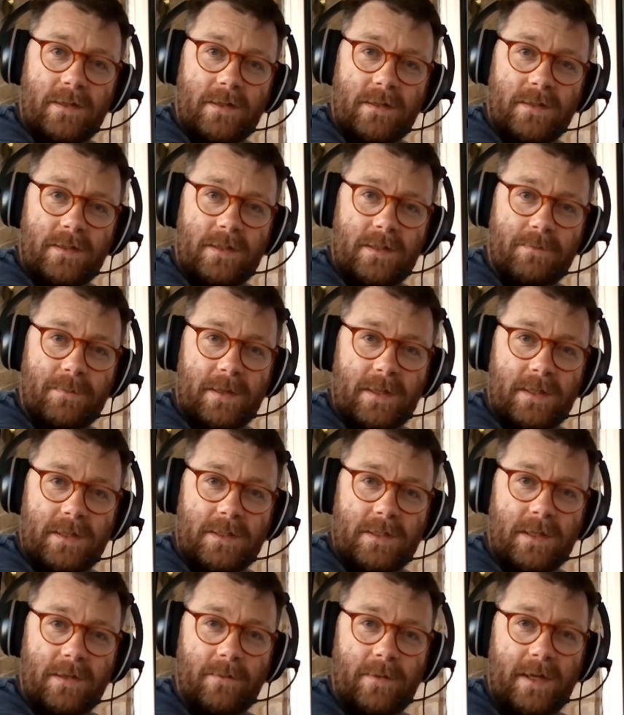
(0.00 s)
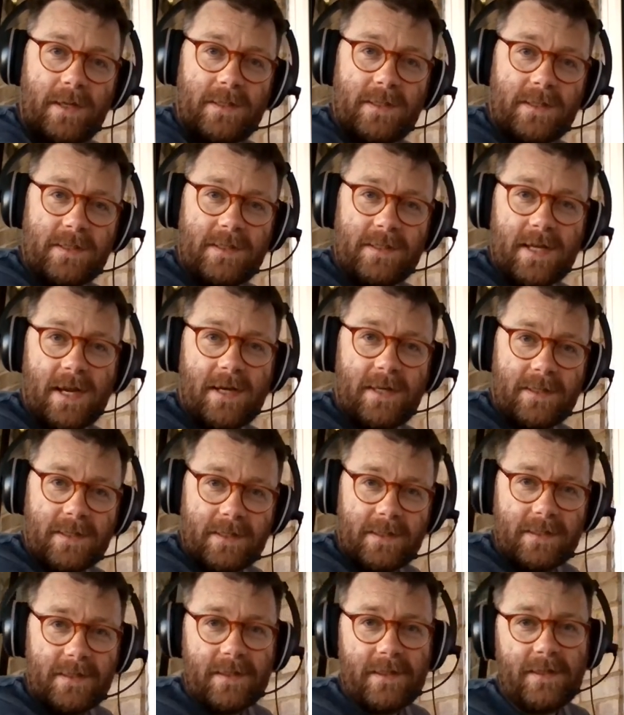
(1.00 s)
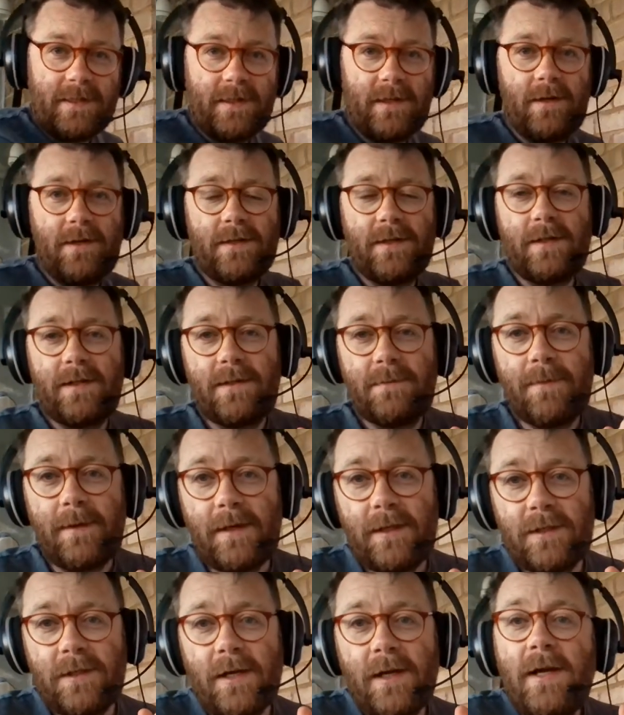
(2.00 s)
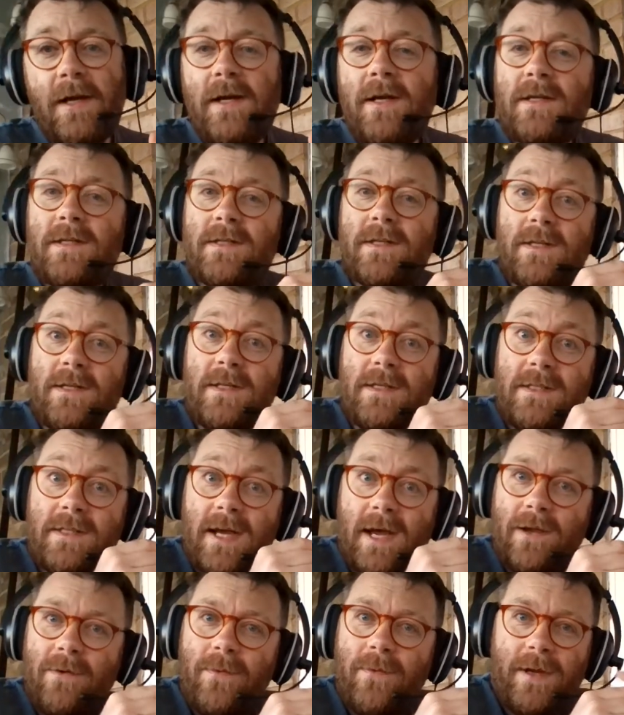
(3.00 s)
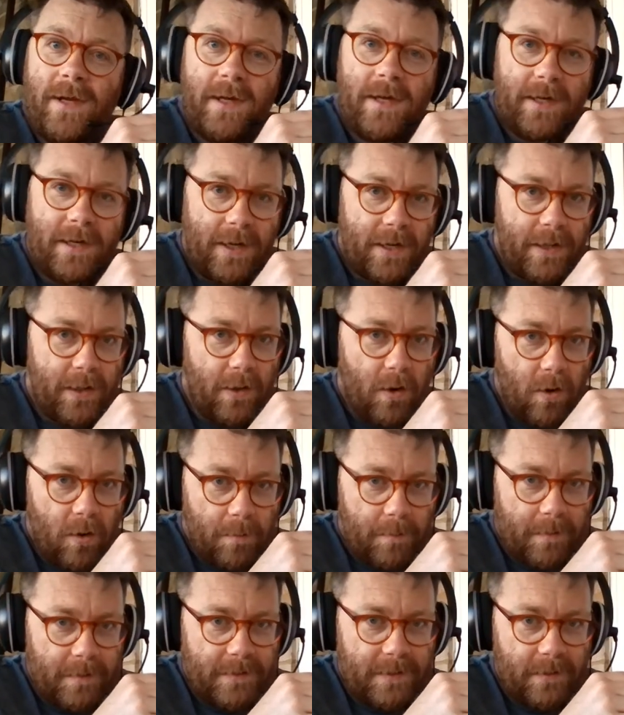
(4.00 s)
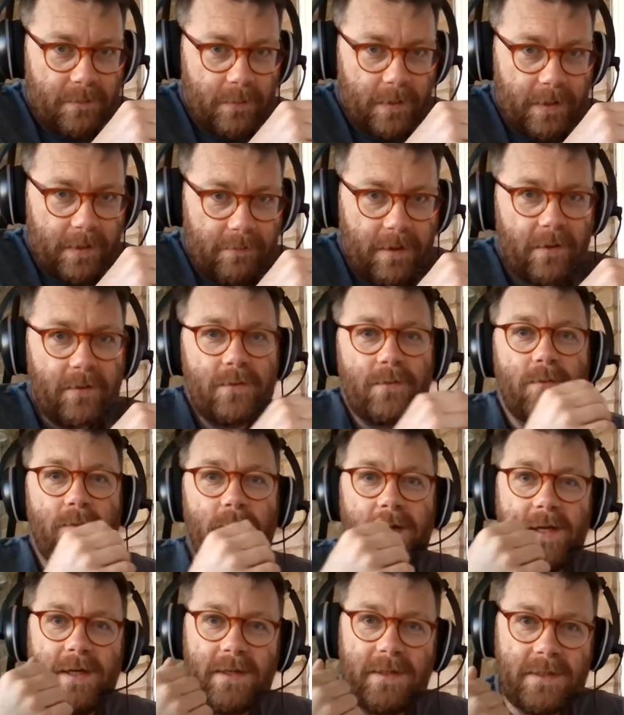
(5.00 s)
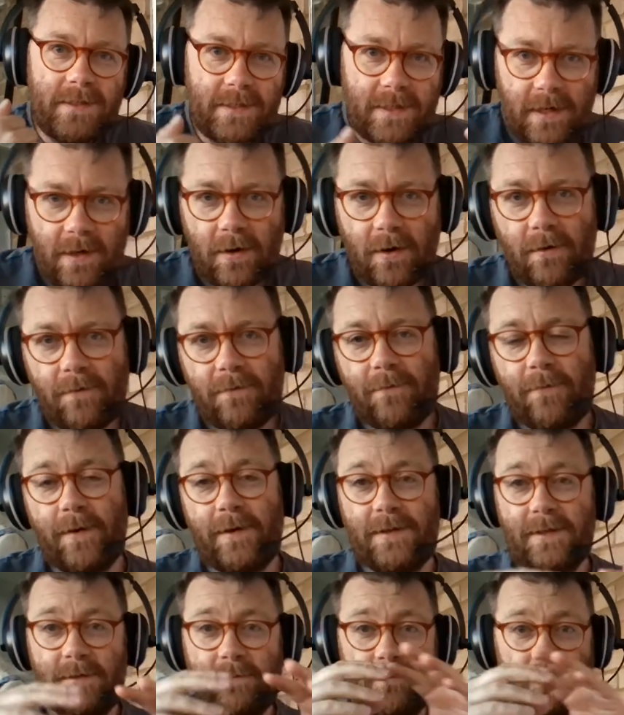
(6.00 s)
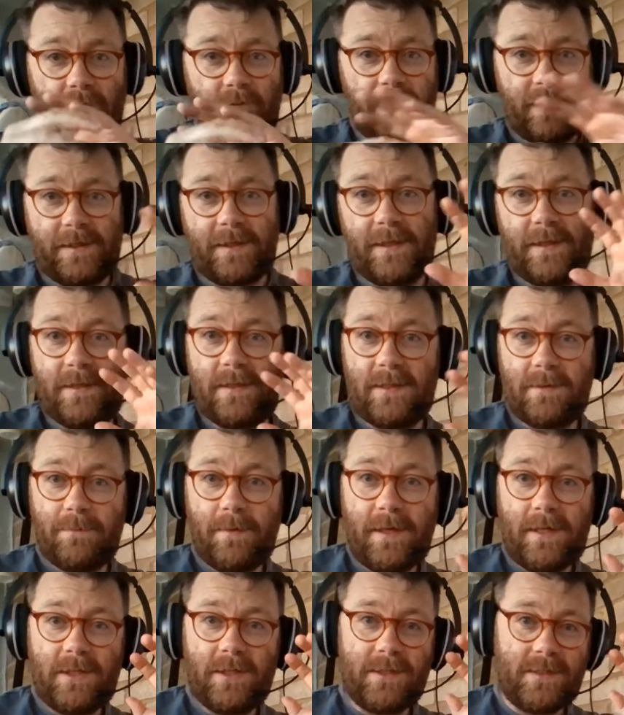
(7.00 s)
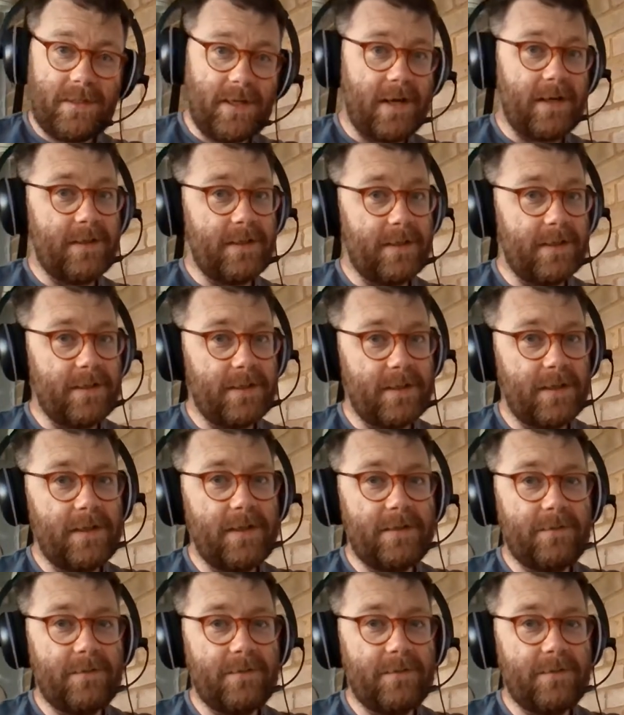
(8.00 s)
speech, didn't we? Into sentences using speech. So today, we're going to go the opposite way around. We're going to start off with some written speech sentences